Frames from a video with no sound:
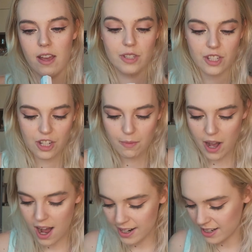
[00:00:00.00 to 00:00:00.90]
It's in the shade
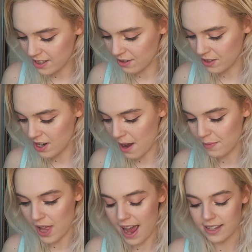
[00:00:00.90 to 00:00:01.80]
Mahogany, so it's not
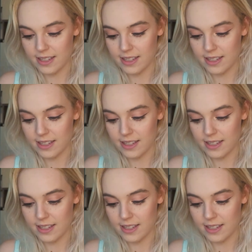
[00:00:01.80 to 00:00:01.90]
black.